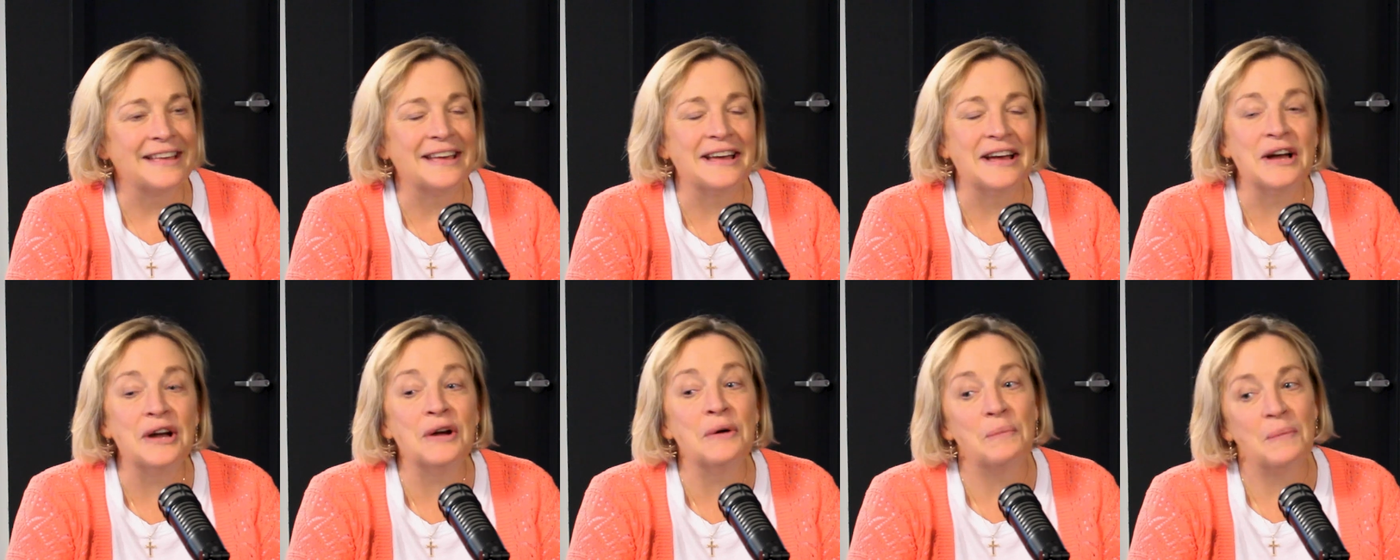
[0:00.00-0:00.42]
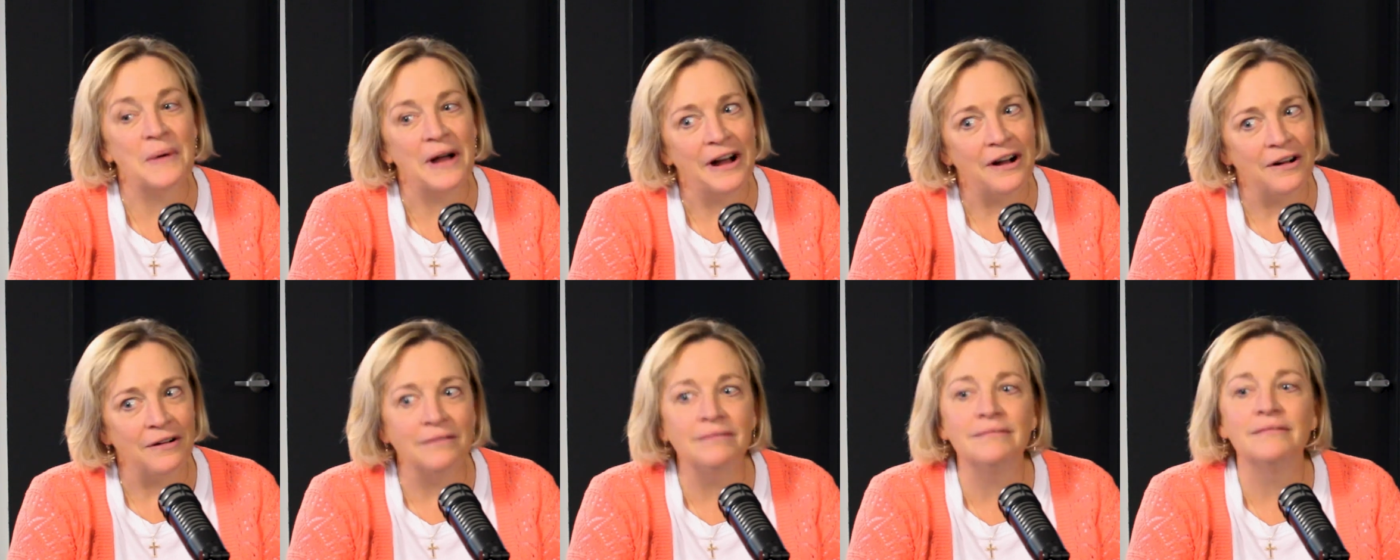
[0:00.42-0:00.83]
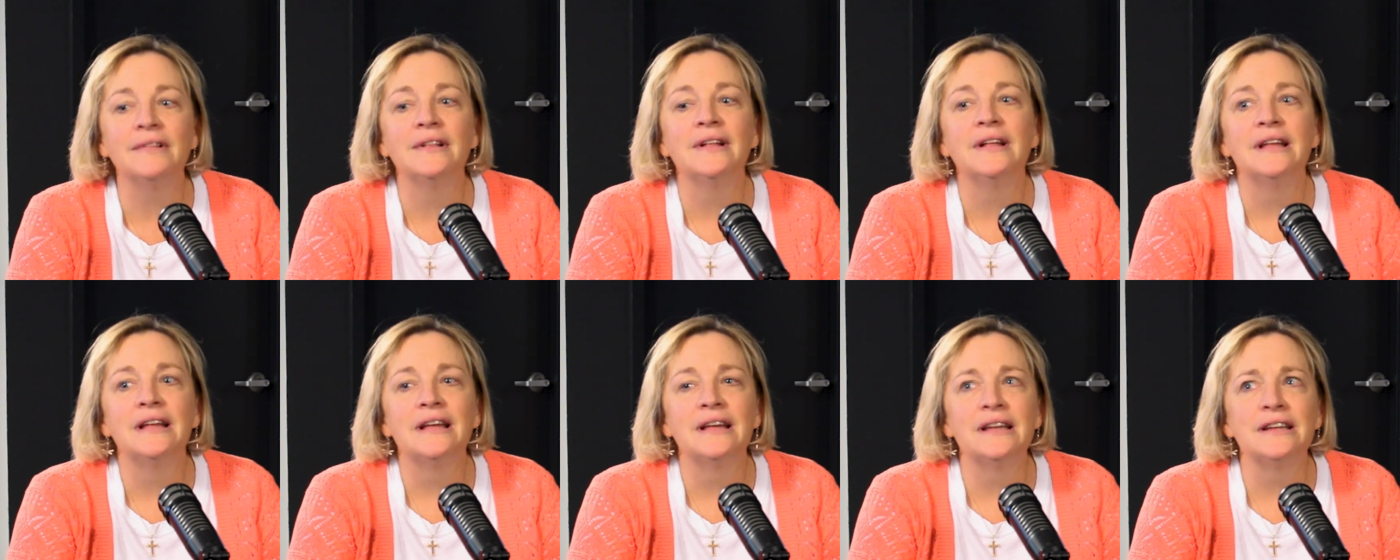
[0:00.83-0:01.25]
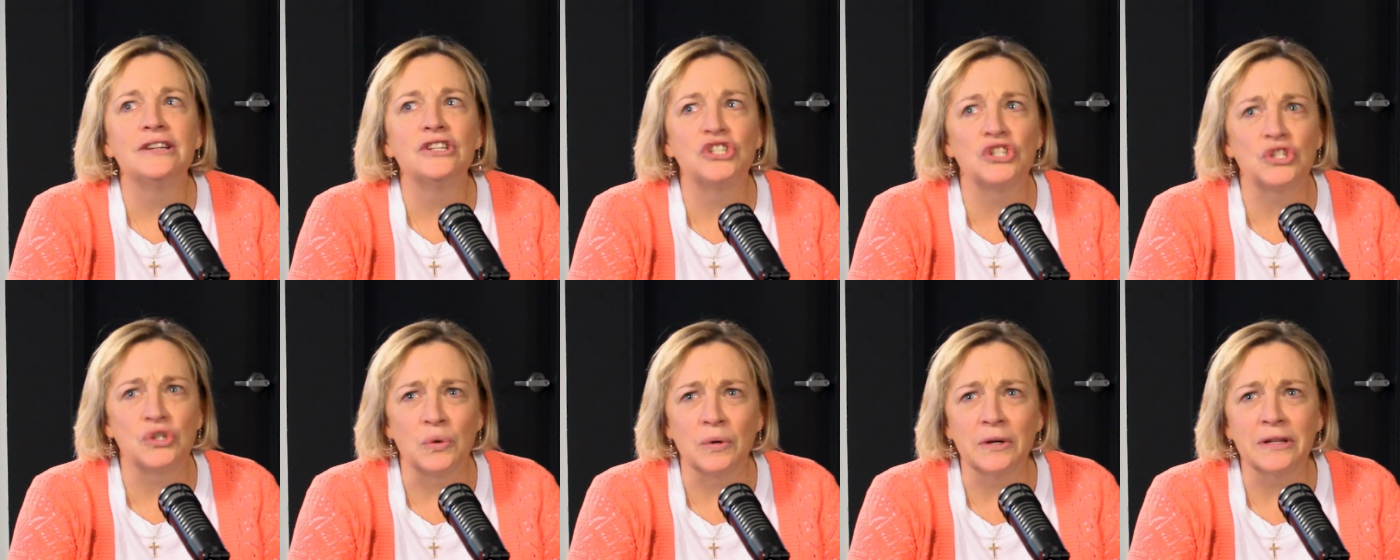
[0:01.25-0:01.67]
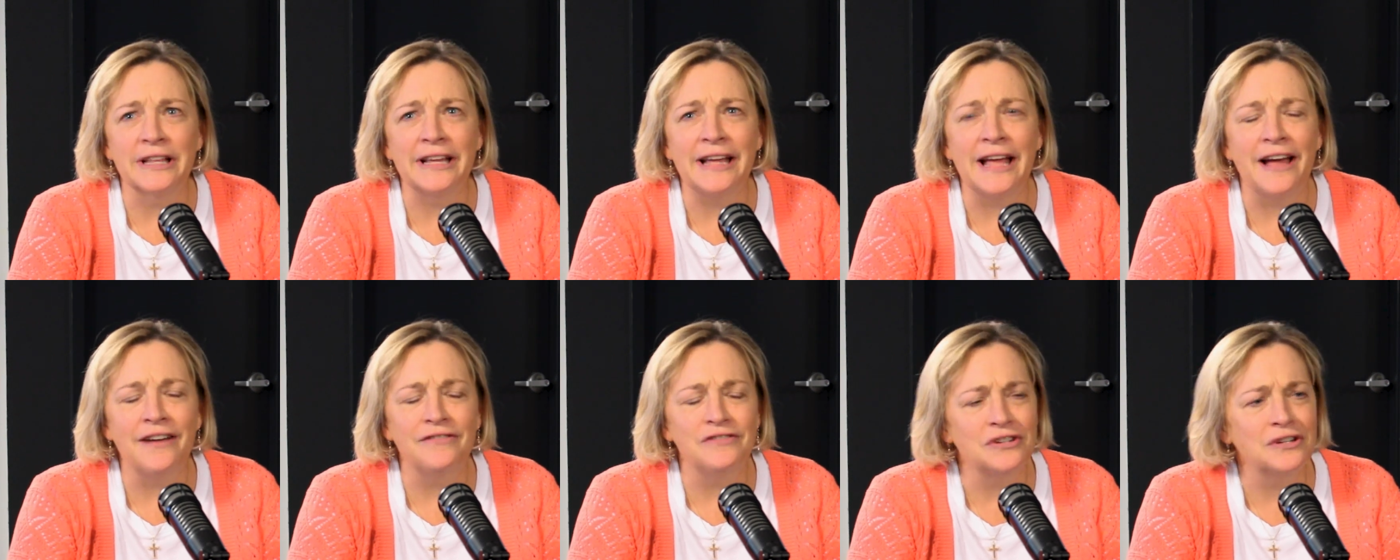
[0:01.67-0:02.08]
Oh, well,
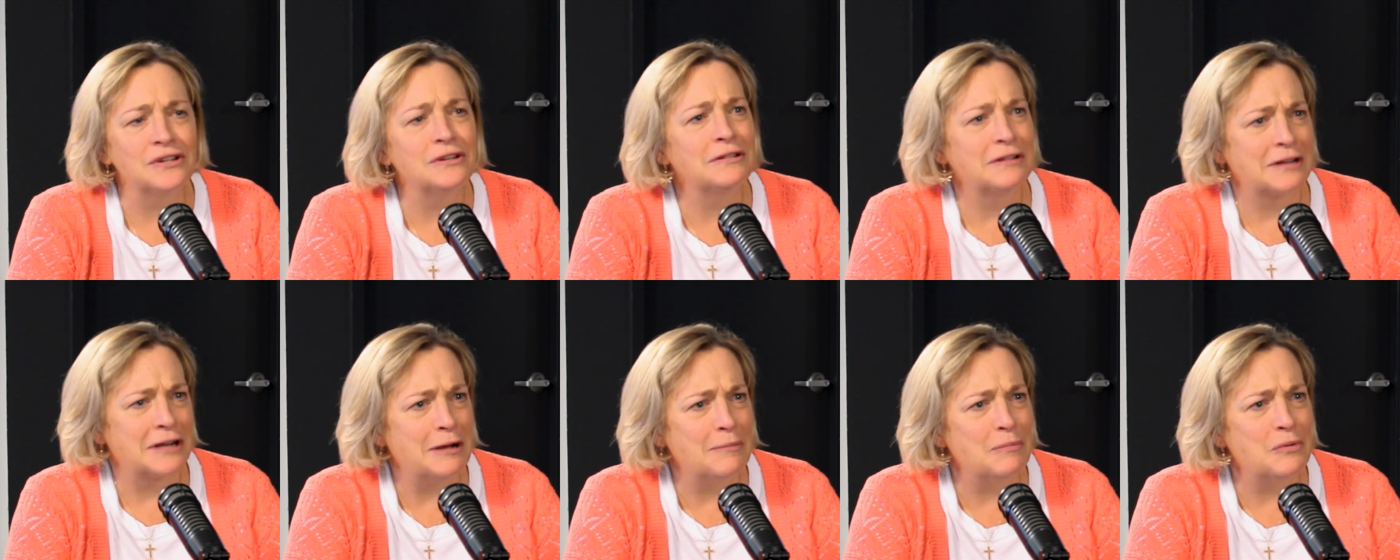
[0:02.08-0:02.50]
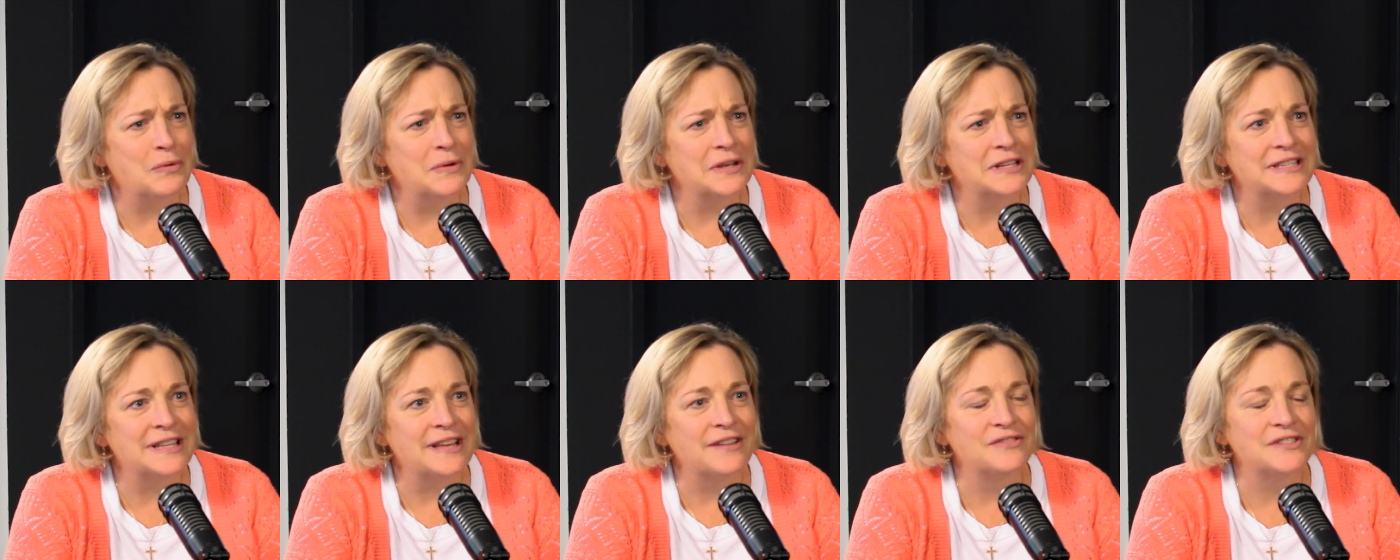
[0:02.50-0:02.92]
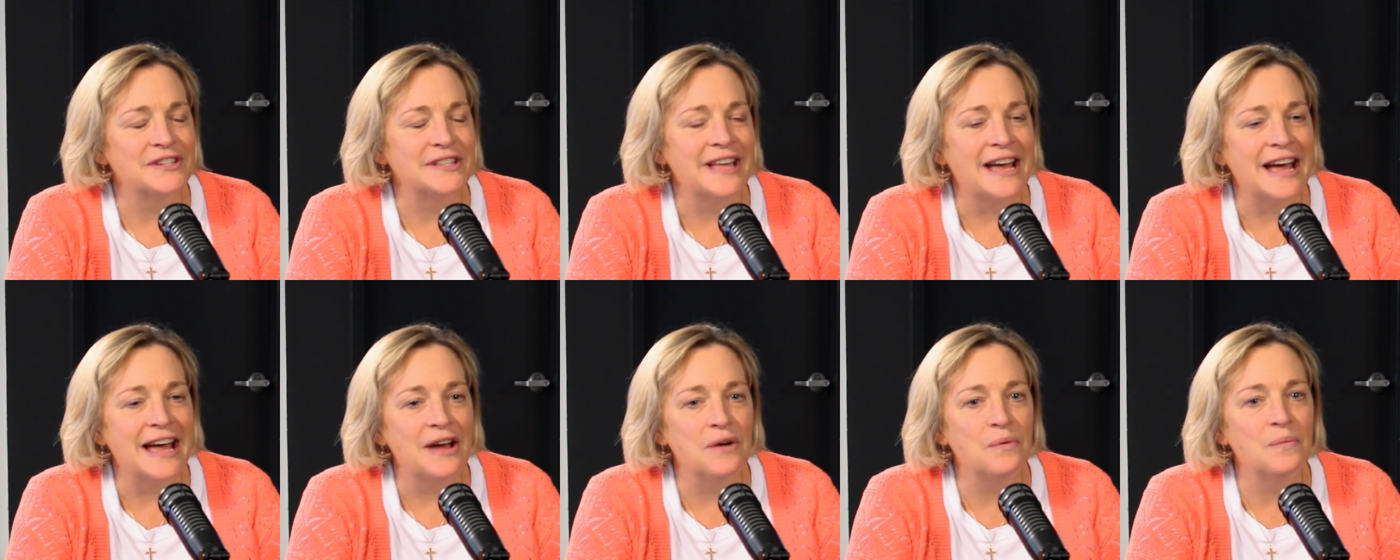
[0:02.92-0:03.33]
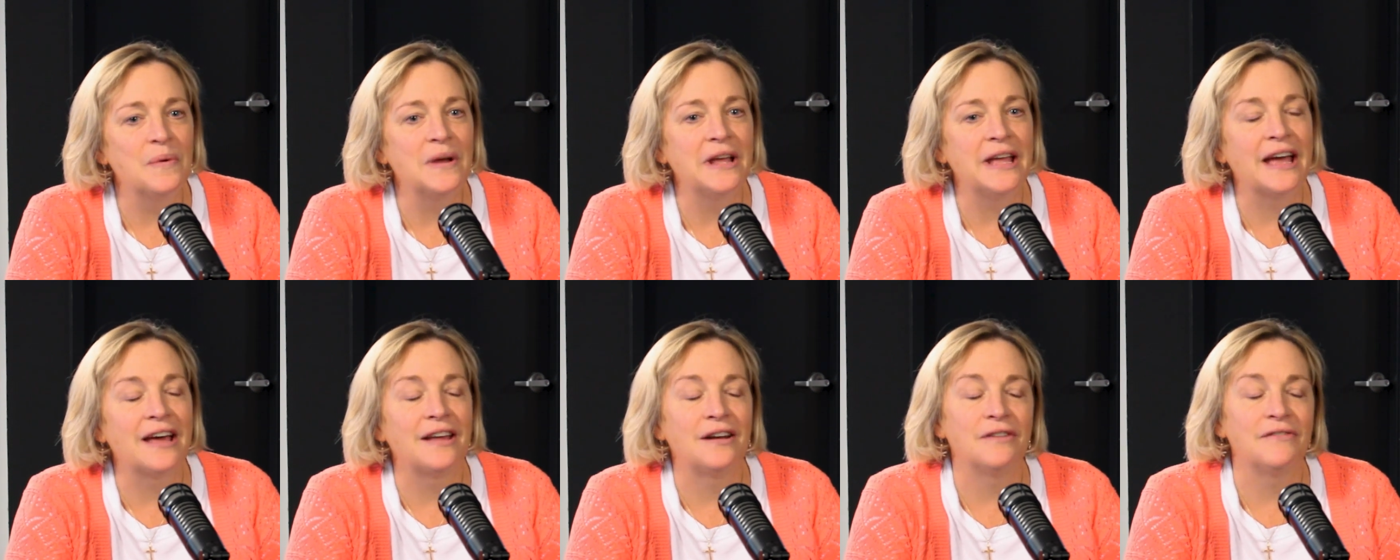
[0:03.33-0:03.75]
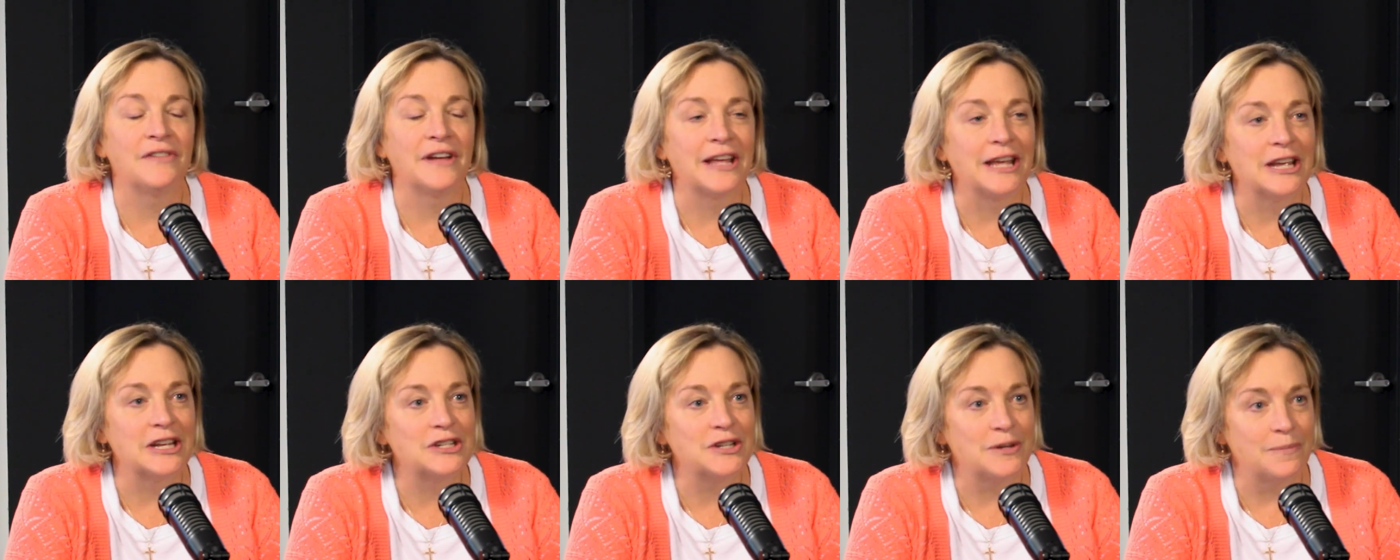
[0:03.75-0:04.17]
shortly after, a couple weeks after that, we had our
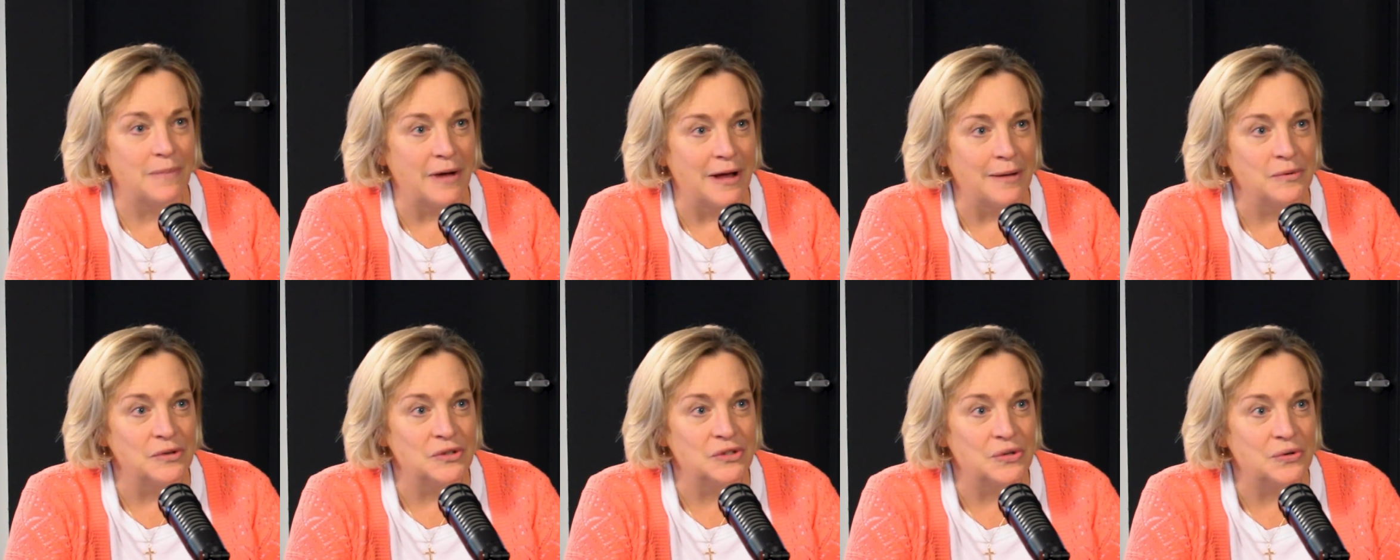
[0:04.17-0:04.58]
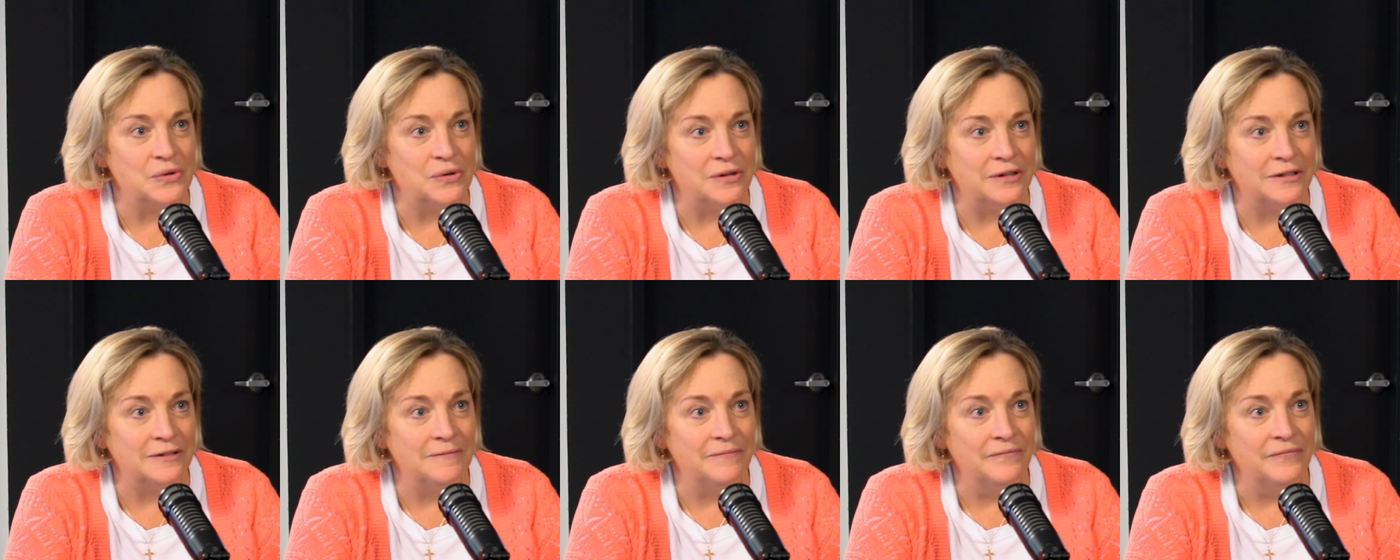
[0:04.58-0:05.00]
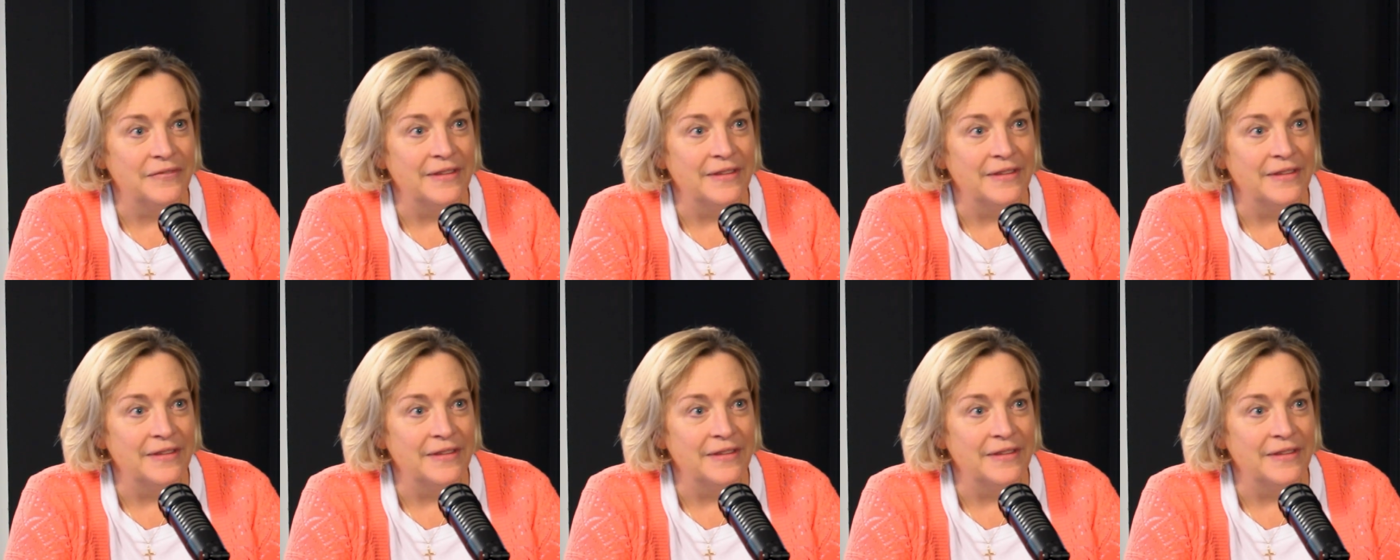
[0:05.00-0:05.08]
vacation Bible school.